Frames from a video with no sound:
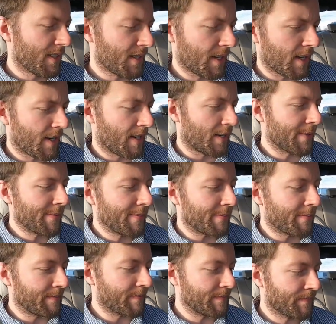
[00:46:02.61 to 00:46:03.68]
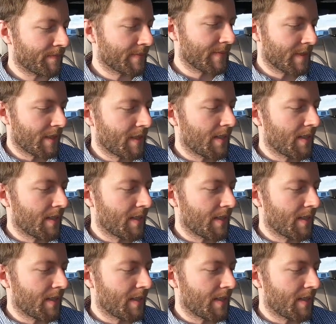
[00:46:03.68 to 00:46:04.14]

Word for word: Um,